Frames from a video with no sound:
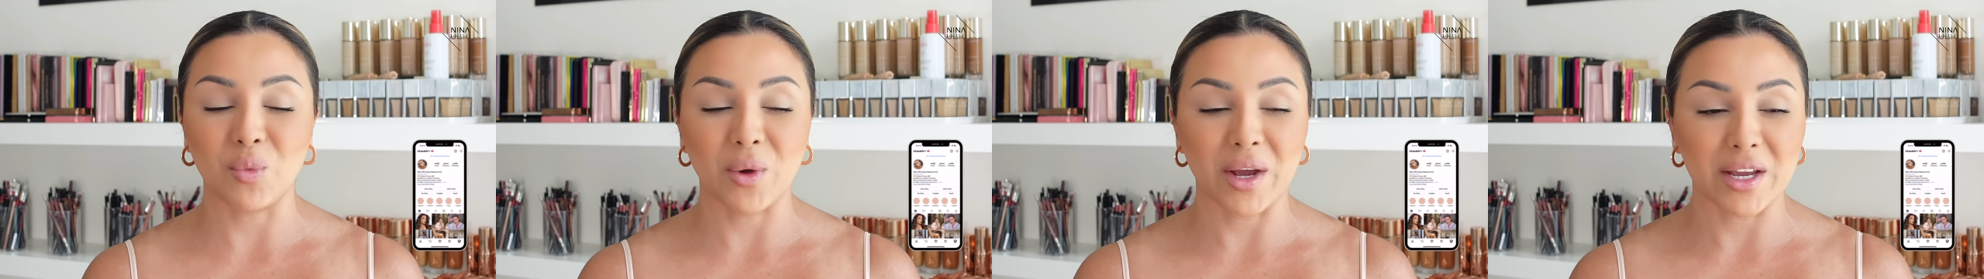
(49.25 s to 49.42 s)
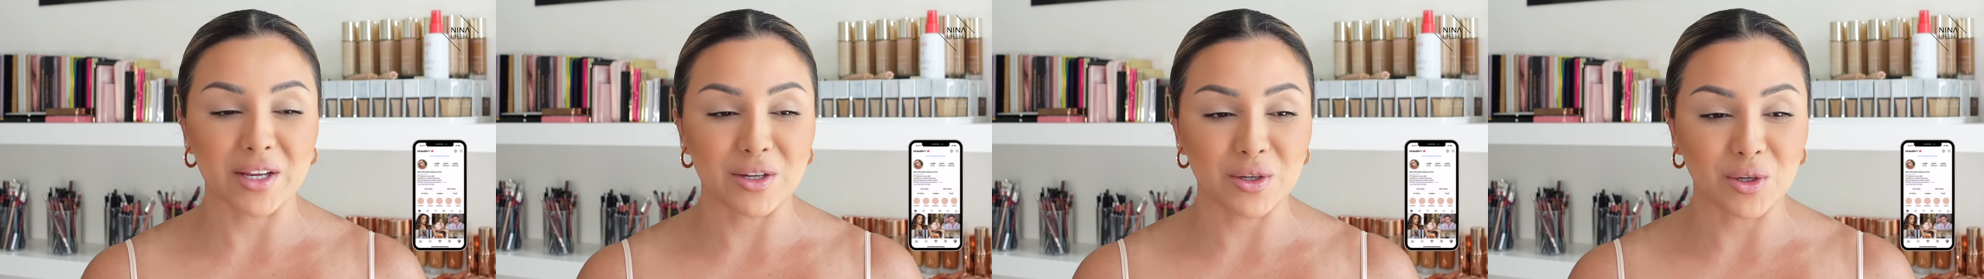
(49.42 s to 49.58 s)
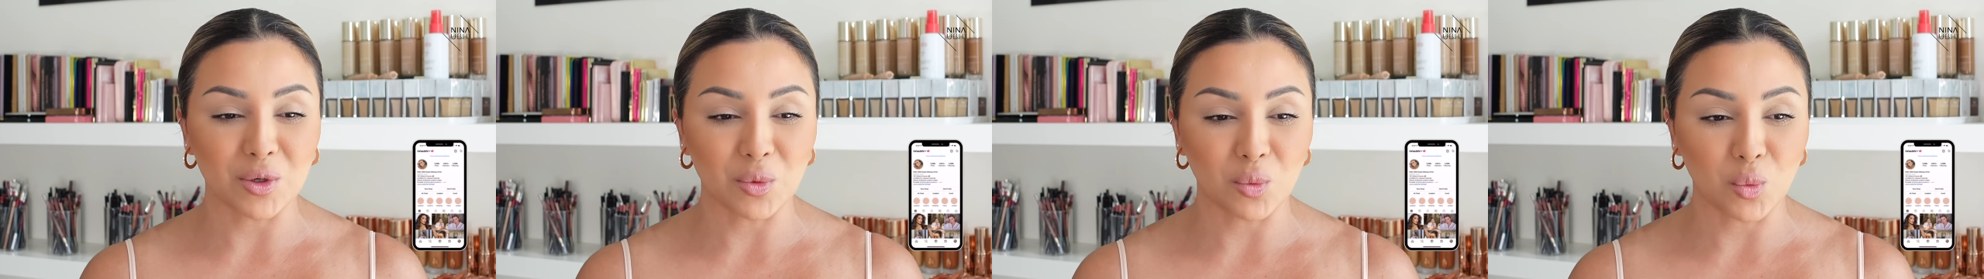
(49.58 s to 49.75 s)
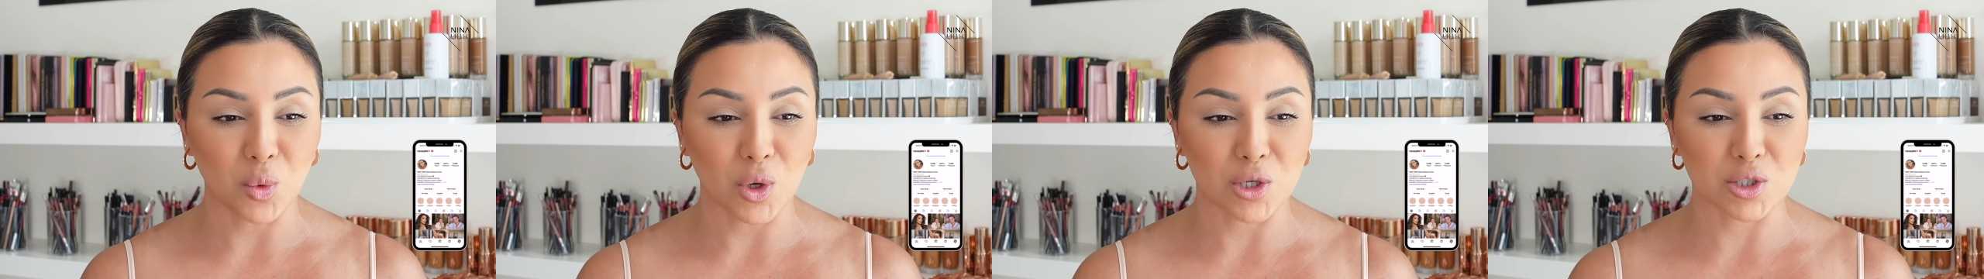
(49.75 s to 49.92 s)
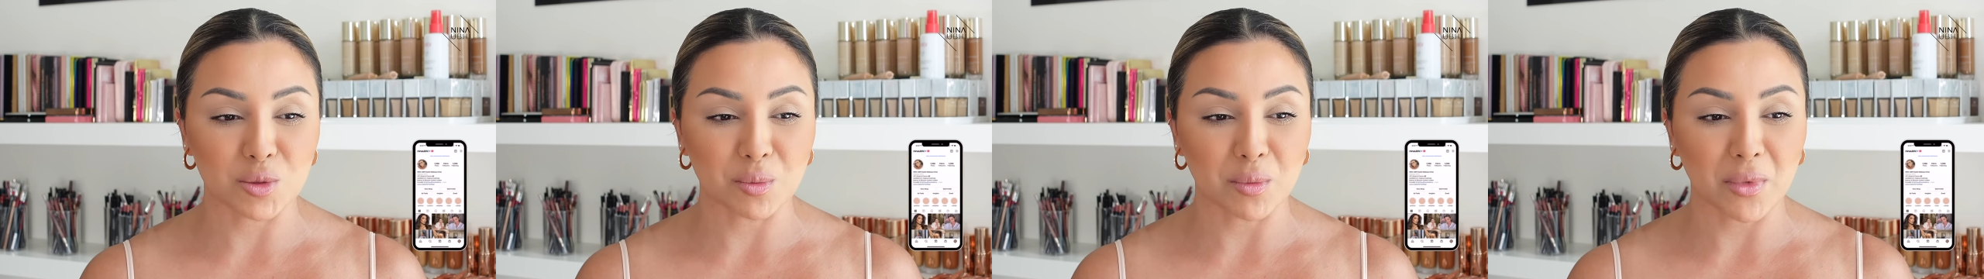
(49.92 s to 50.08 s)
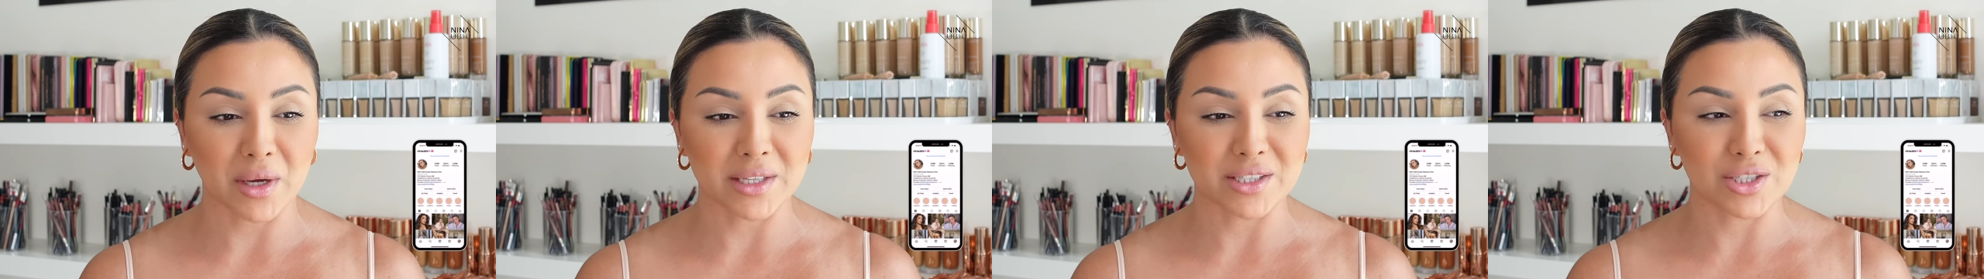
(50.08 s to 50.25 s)
where you can
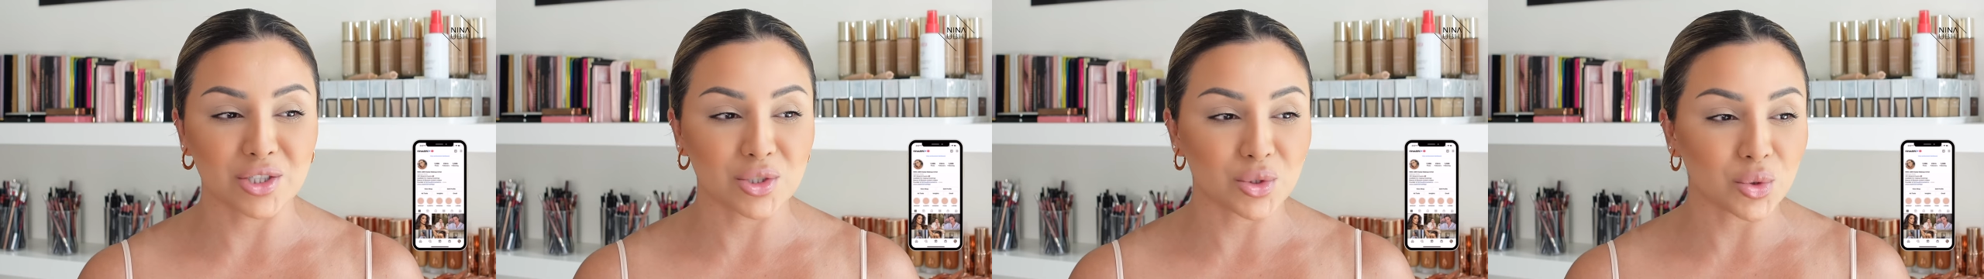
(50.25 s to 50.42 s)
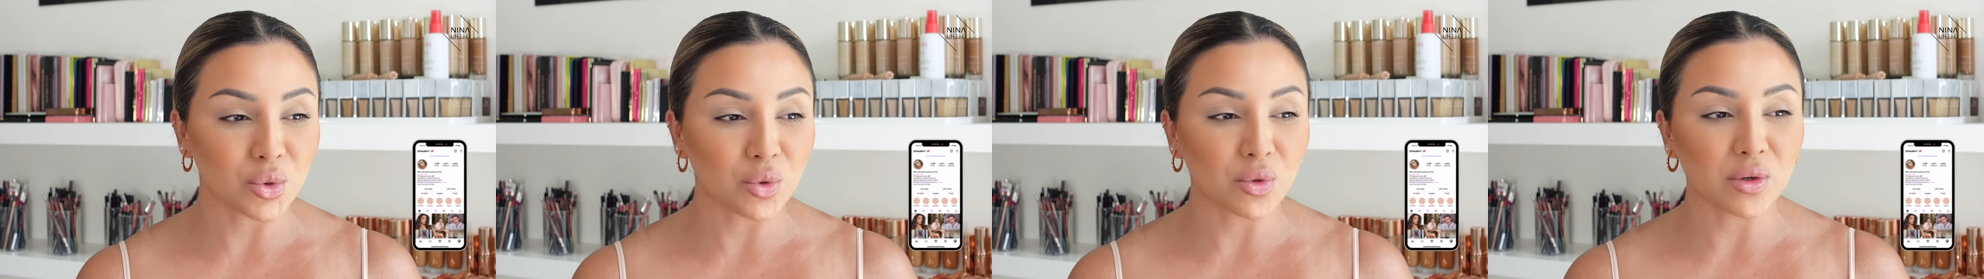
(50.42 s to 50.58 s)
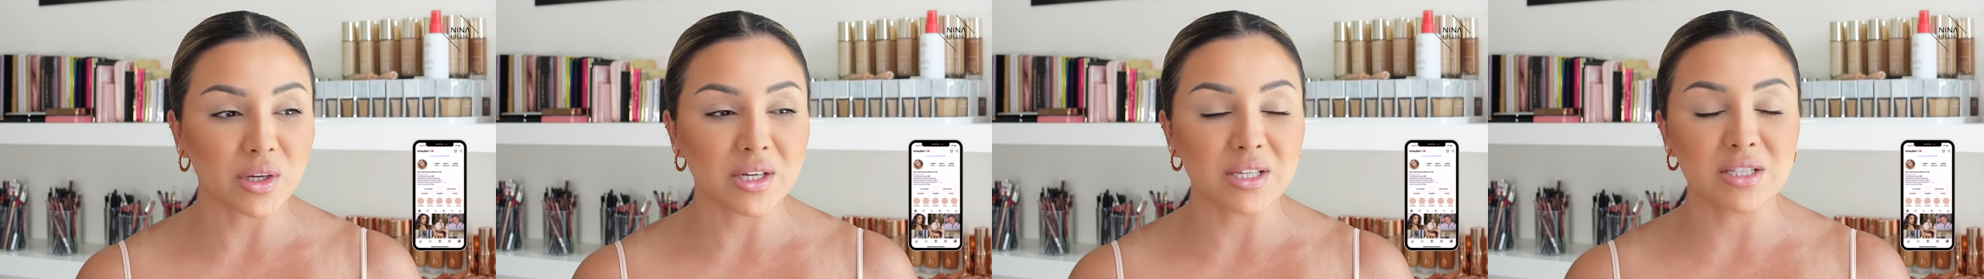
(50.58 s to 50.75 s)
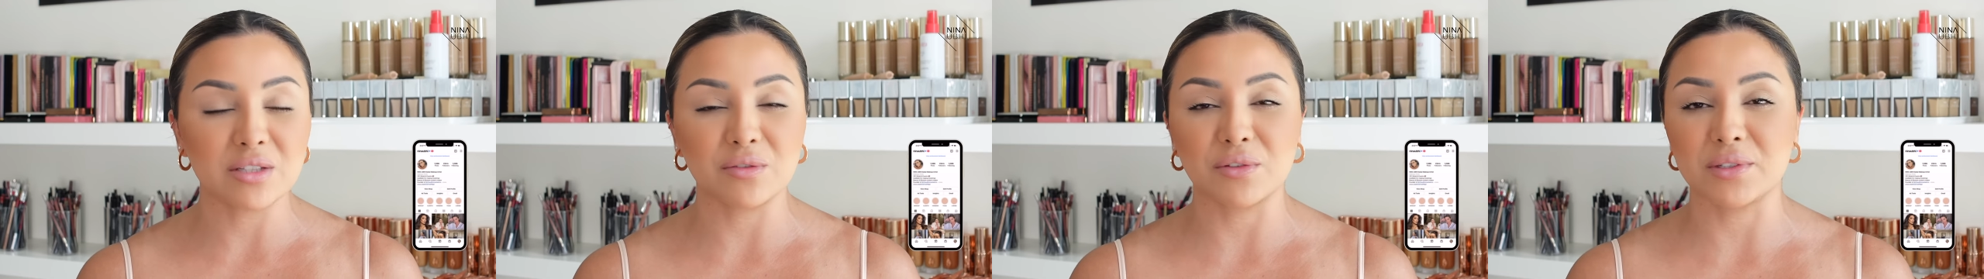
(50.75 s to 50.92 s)
watch my stories